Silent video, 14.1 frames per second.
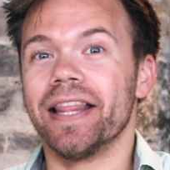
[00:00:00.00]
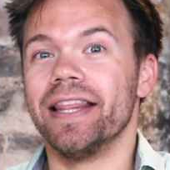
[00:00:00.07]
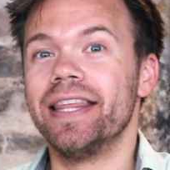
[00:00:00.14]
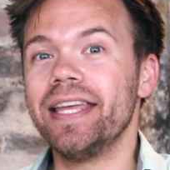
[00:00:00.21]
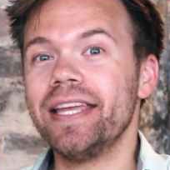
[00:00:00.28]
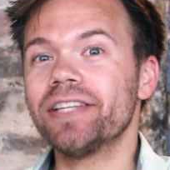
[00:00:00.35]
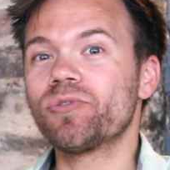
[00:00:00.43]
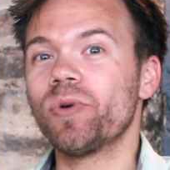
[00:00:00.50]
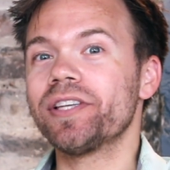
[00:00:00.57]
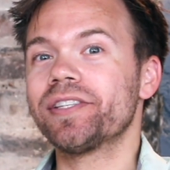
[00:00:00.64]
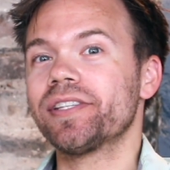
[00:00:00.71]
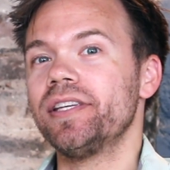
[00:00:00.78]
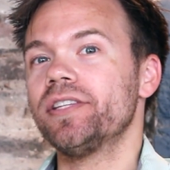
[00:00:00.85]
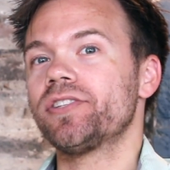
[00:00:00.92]
These
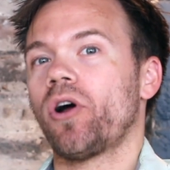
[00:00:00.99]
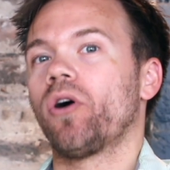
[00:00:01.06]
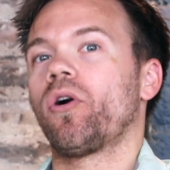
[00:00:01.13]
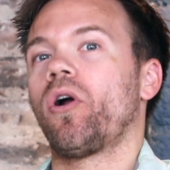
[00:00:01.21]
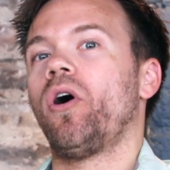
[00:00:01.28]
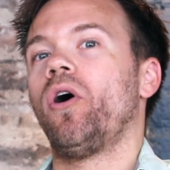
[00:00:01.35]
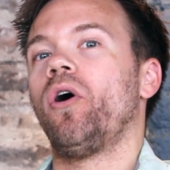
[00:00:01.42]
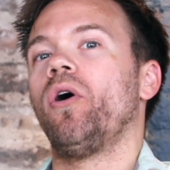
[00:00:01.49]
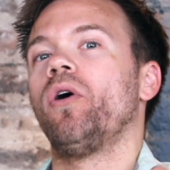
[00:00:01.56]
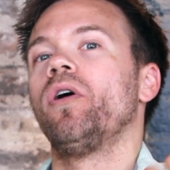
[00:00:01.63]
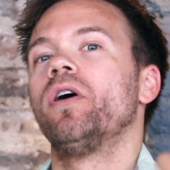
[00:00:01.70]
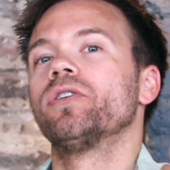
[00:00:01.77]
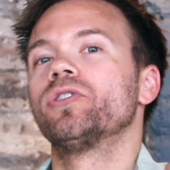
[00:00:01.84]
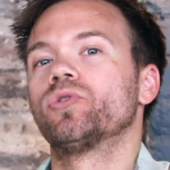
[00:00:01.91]
whiskeys are
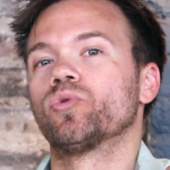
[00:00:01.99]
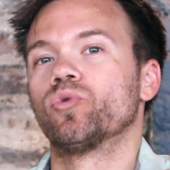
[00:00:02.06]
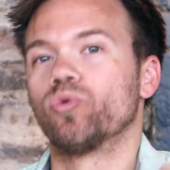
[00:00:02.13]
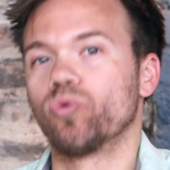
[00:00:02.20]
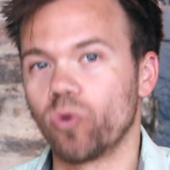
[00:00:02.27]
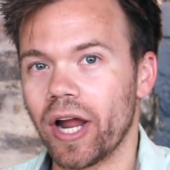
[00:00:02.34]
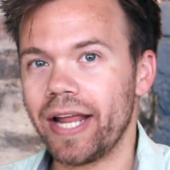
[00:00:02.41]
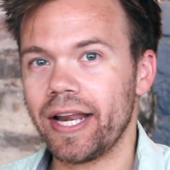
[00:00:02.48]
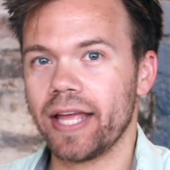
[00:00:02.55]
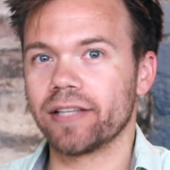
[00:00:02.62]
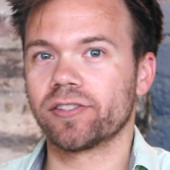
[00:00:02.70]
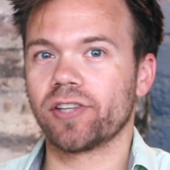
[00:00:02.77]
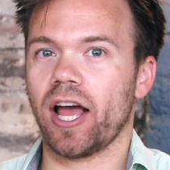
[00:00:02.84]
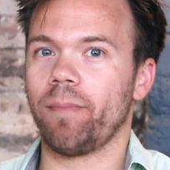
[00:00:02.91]
all great
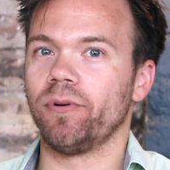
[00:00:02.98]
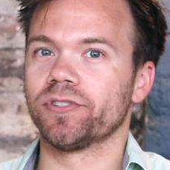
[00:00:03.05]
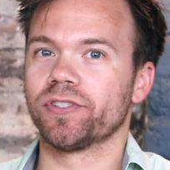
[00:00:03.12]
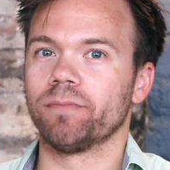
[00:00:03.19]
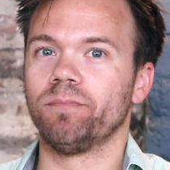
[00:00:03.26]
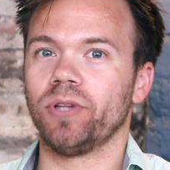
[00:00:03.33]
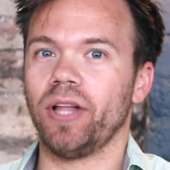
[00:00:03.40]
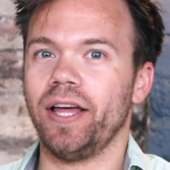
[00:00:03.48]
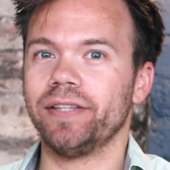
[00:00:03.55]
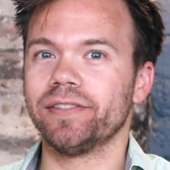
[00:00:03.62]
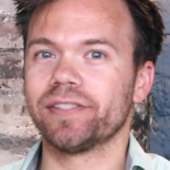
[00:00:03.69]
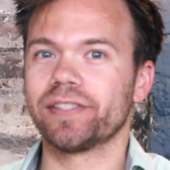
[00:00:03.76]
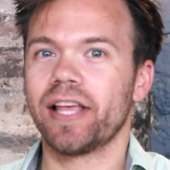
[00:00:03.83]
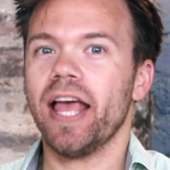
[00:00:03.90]
examples of
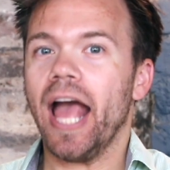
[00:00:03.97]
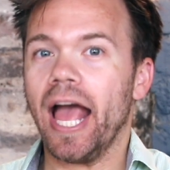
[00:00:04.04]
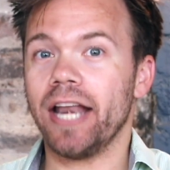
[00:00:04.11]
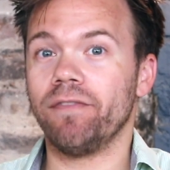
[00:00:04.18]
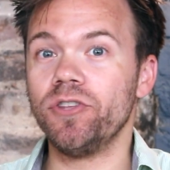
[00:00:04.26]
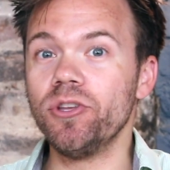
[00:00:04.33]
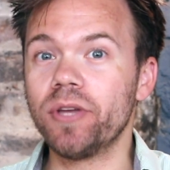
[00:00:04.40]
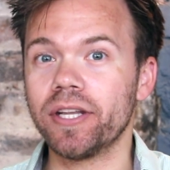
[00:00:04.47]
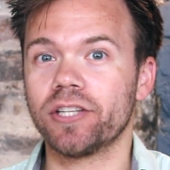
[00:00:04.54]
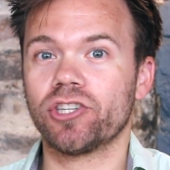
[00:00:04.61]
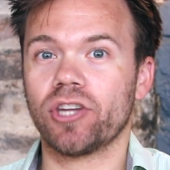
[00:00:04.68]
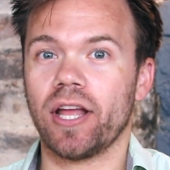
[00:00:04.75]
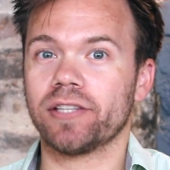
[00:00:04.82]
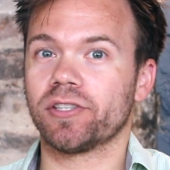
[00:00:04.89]
blends, and if you get a
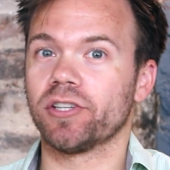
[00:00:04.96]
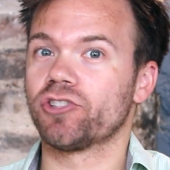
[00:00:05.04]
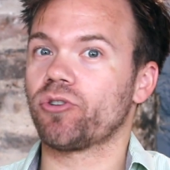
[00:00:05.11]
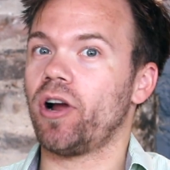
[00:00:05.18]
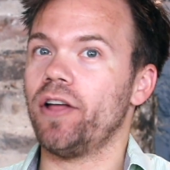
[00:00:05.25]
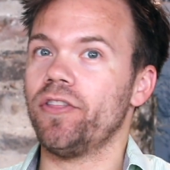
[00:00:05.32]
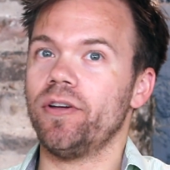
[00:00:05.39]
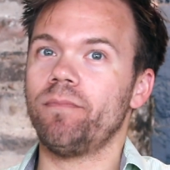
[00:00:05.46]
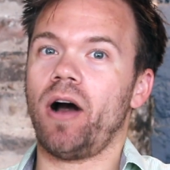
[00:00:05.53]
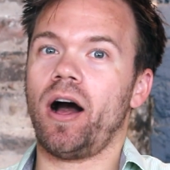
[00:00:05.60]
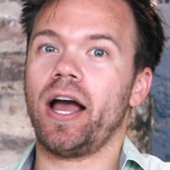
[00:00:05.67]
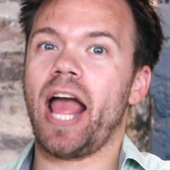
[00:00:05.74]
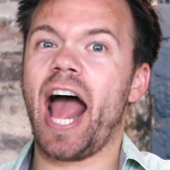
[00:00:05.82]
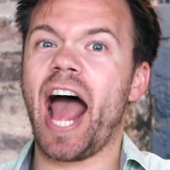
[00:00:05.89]
chance to try them,
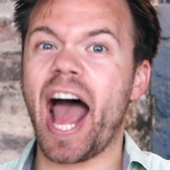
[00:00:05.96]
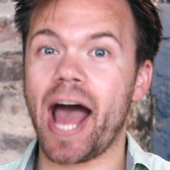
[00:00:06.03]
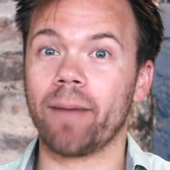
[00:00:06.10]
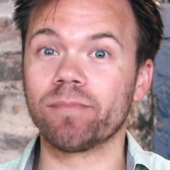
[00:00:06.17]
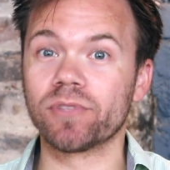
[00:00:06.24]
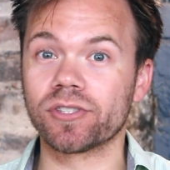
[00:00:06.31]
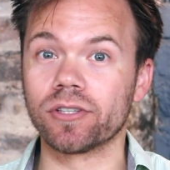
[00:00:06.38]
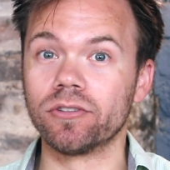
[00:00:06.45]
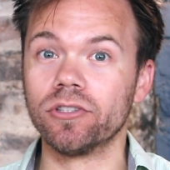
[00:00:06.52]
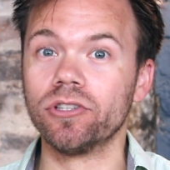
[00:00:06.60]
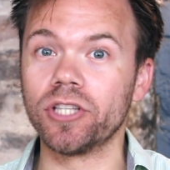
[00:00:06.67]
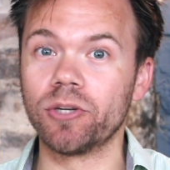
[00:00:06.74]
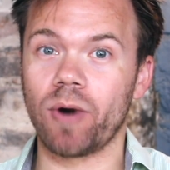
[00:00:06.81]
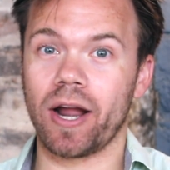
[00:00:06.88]
I
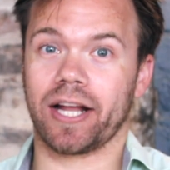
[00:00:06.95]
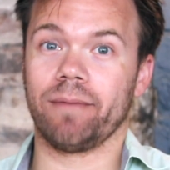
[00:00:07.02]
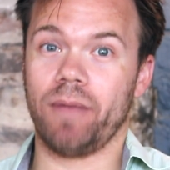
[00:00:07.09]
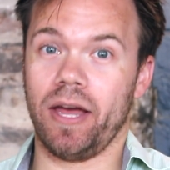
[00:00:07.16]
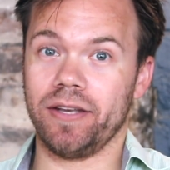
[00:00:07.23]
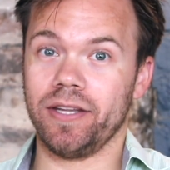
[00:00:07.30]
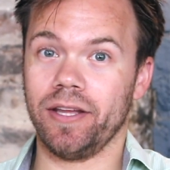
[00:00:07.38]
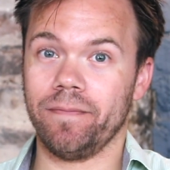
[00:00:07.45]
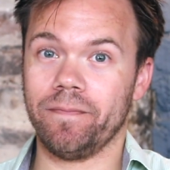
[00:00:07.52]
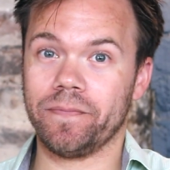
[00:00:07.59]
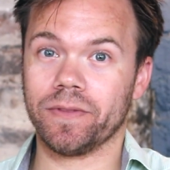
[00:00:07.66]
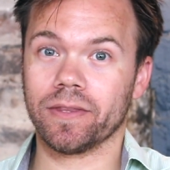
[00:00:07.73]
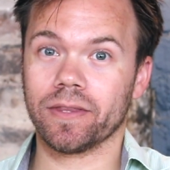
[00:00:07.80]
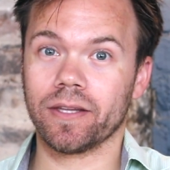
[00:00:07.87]
absolutely recommend it.
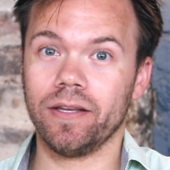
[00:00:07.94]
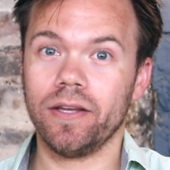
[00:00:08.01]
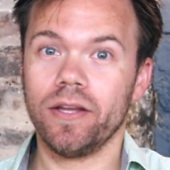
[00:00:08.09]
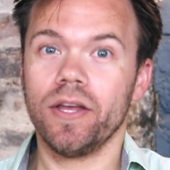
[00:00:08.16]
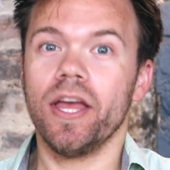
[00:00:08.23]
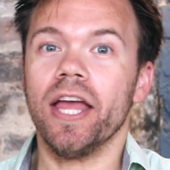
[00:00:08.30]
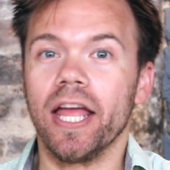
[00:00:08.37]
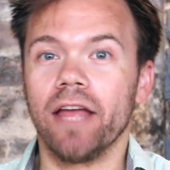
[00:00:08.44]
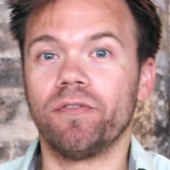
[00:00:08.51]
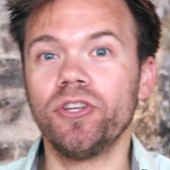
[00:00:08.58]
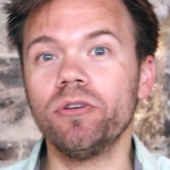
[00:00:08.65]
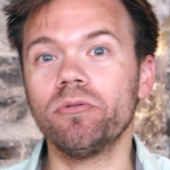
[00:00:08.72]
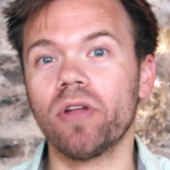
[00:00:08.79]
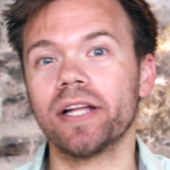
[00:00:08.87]
If
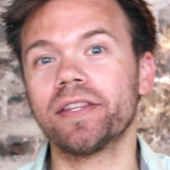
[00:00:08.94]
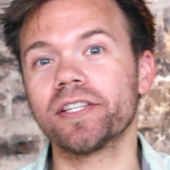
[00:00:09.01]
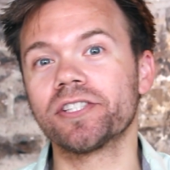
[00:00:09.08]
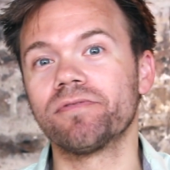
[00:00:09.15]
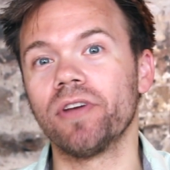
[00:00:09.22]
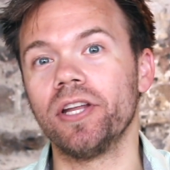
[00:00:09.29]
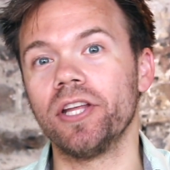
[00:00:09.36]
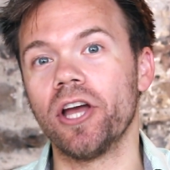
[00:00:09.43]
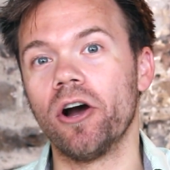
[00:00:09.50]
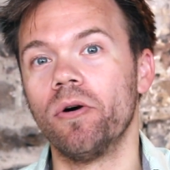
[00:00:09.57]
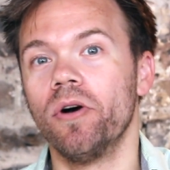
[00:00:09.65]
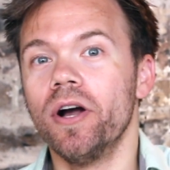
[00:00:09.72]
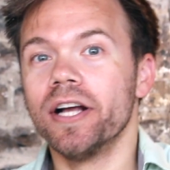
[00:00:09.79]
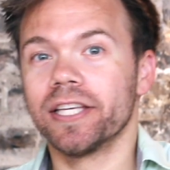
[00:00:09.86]
you like this
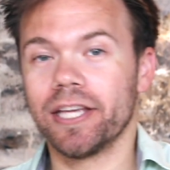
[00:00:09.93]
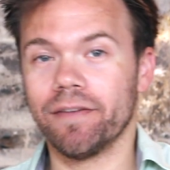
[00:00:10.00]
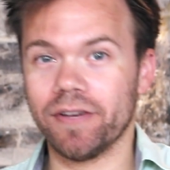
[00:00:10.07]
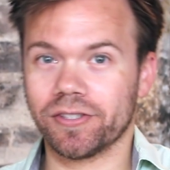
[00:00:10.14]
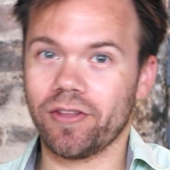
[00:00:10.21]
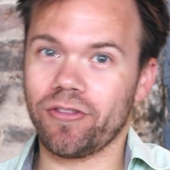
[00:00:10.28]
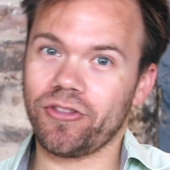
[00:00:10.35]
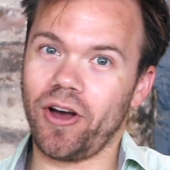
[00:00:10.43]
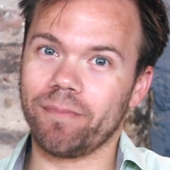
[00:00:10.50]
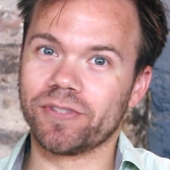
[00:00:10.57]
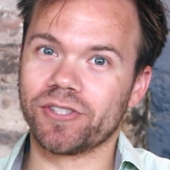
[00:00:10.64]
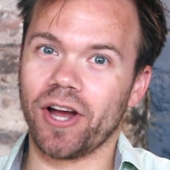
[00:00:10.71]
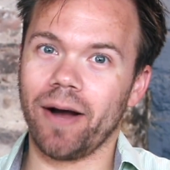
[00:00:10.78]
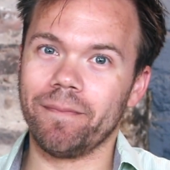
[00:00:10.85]
video, give us a
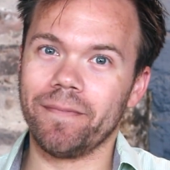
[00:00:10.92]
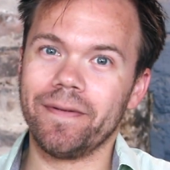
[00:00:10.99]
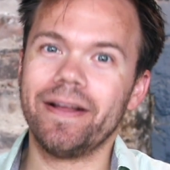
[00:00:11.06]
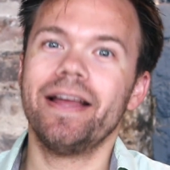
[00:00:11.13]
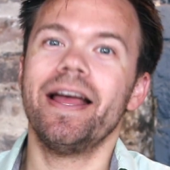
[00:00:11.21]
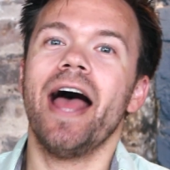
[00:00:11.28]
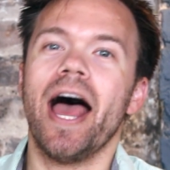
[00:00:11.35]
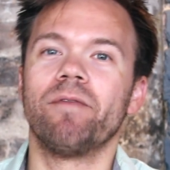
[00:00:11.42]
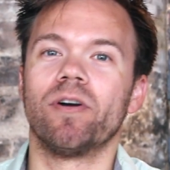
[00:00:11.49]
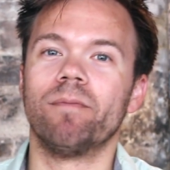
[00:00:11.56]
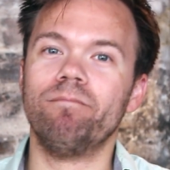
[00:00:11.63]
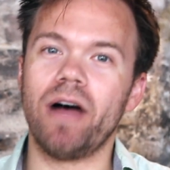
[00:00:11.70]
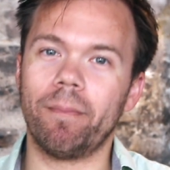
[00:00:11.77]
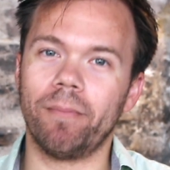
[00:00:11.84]
thumbs up and
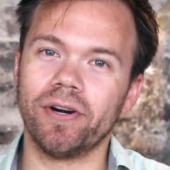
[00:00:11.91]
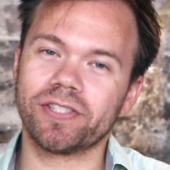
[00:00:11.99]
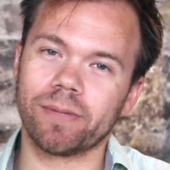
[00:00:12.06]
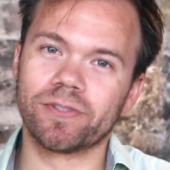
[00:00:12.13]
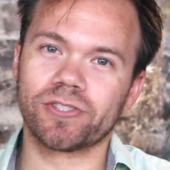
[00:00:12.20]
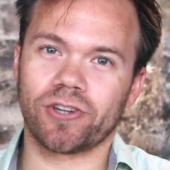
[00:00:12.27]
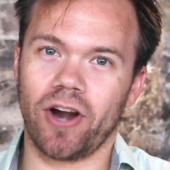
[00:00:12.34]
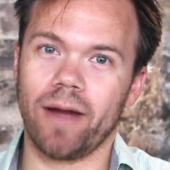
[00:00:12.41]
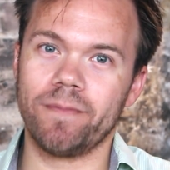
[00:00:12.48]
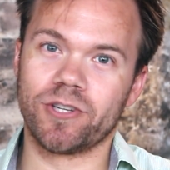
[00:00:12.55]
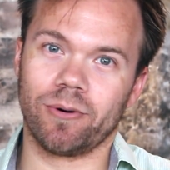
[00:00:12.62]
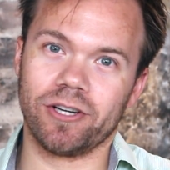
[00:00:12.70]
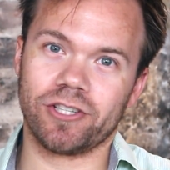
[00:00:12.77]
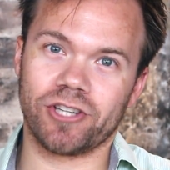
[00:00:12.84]
remember to subscribe
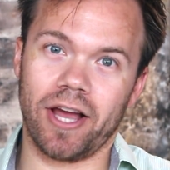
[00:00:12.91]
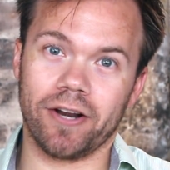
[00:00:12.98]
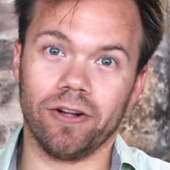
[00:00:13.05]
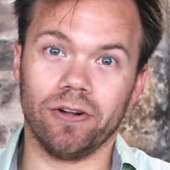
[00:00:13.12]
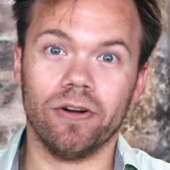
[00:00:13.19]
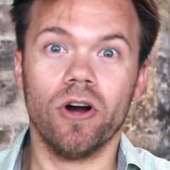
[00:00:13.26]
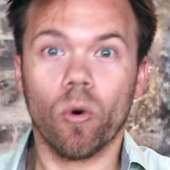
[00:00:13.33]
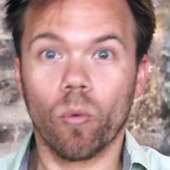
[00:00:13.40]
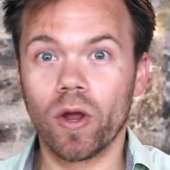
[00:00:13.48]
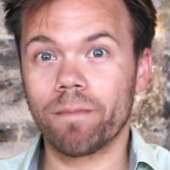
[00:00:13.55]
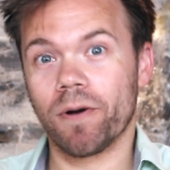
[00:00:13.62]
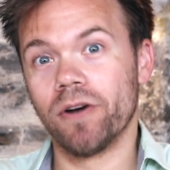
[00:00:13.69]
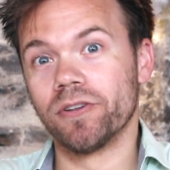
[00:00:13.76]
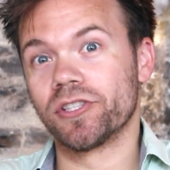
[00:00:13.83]
to our channel.
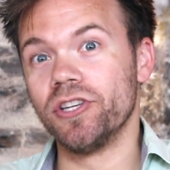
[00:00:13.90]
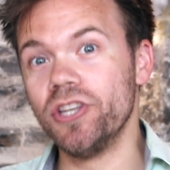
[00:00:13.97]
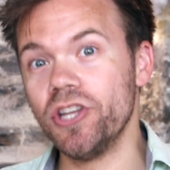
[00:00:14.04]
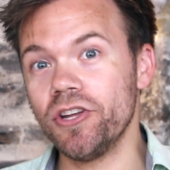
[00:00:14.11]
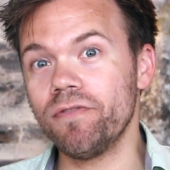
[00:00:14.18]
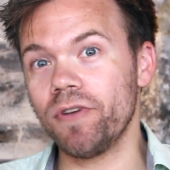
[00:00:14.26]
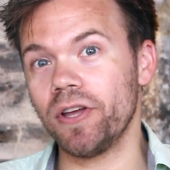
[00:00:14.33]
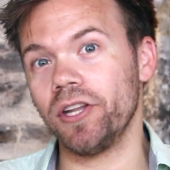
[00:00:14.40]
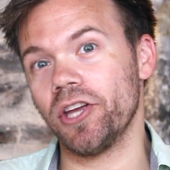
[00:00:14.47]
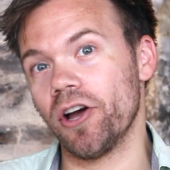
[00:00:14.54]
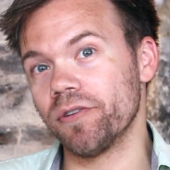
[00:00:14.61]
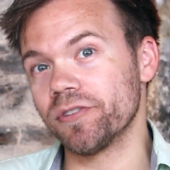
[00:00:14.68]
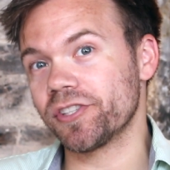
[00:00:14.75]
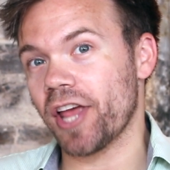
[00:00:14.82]
We post new
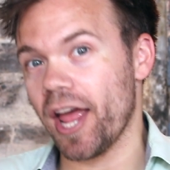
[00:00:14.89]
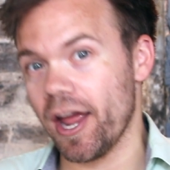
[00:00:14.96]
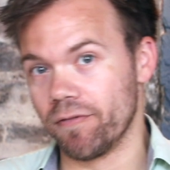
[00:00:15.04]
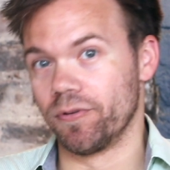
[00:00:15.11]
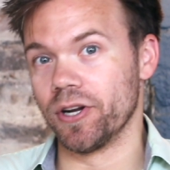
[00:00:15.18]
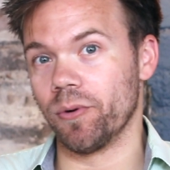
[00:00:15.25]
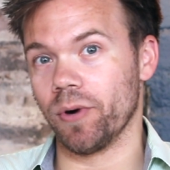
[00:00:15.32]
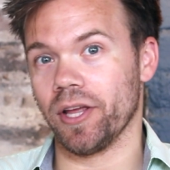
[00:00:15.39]
videos every